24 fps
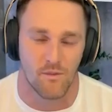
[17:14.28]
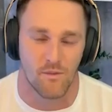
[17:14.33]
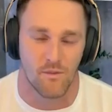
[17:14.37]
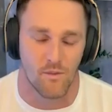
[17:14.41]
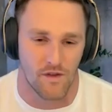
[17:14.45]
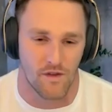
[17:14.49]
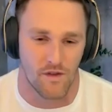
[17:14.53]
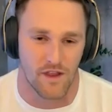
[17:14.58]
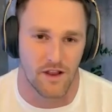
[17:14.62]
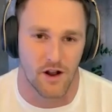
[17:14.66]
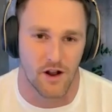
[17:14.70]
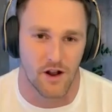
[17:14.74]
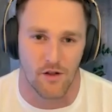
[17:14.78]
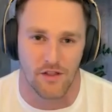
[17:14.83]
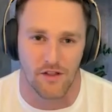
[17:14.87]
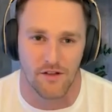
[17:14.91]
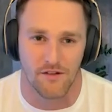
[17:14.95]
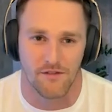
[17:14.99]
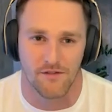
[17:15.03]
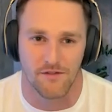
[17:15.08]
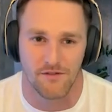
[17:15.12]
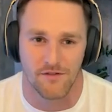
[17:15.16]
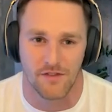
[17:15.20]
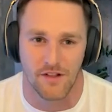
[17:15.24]
you know
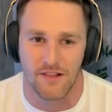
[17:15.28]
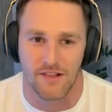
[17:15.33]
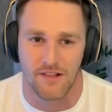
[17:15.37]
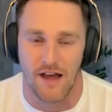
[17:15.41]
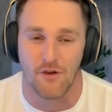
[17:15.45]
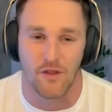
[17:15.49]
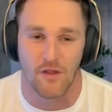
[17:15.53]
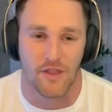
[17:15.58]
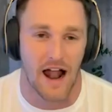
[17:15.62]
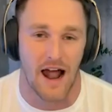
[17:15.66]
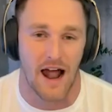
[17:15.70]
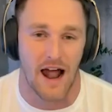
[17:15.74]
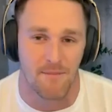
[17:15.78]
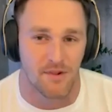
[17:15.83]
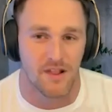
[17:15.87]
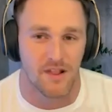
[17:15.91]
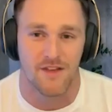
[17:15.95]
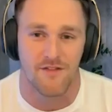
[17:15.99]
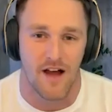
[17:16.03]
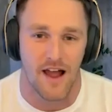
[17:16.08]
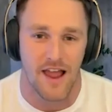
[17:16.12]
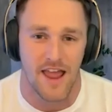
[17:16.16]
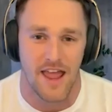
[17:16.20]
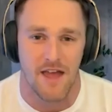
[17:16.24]
the the level that I
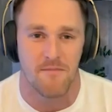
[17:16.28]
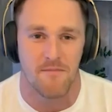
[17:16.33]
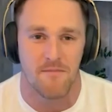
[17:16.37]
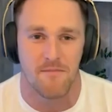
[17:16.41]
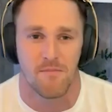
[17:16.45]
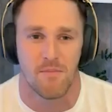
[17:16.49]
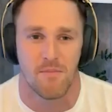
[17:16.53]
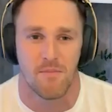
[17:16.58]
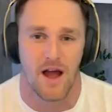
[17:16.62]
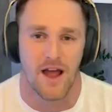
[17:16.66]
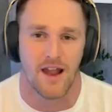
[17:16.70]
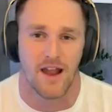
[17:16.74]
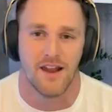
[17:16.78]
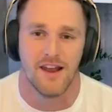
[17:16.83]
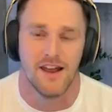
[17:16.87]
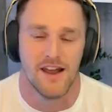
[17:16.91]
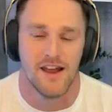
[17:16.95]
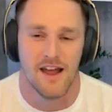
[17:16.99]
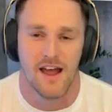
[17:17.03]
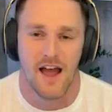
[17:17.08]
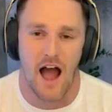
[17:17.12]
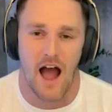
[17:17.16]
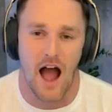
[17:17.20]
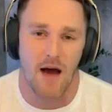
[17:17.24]
believe I am, but
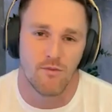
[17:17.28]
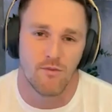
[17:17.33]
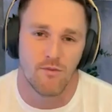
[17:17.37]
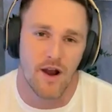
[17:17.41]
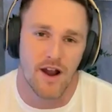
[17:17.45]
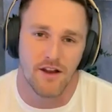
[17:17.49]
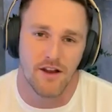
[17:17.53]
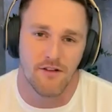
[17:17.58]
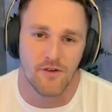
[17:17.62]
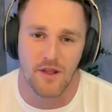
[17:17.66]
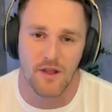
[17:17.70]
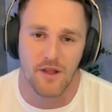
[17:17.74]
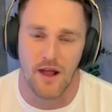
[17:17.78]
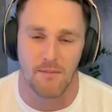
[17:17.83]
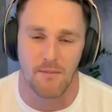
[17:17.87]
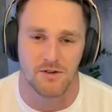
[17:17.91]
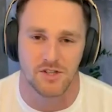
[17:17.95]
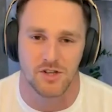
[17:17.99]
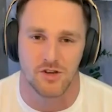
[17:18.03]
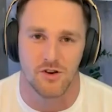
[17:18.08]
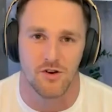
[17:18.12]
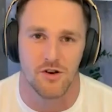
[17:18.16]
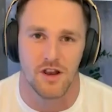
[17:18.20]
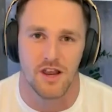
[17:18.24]
I'm ready for the
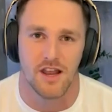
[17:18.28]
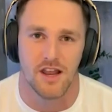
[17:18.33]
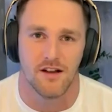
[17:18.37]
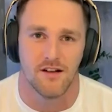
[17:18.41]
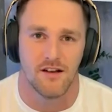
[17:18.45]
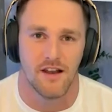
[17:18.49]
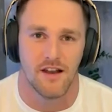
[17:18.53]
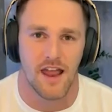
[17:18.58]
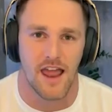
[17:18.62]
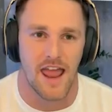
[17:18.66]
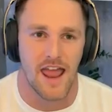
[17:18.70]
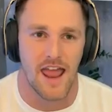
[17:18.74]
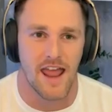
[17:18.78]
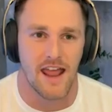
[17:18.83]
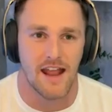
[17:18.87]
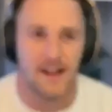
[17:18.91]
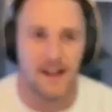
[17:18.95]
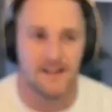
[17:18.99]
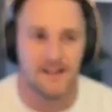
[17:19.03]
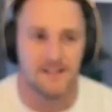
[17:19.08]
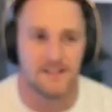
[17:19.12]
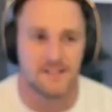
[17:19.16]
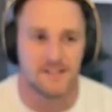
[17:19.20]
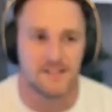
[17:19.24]
opportunity. And
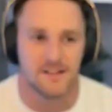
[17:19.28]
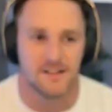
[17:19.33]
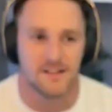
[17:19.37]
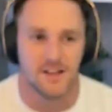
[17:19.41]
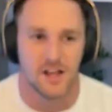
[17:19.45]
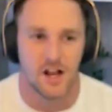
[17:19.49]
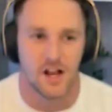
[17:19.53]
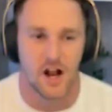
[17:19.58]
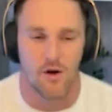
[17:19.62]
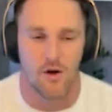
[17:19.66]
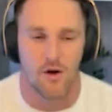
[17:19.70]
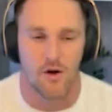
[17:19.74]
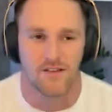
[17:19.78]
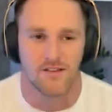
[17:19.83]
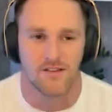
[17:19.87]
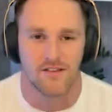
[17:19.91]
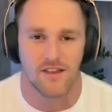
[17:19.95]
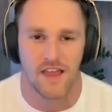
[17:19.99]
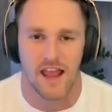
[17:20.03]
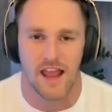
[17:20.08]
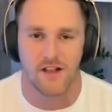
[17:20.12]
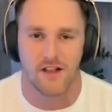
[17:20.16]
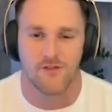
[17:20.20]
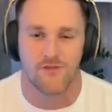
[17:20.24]
and you know, it's
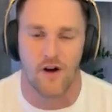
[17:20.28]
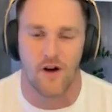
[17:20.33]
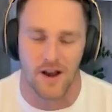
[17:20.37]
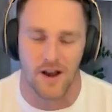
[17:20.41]
it's funny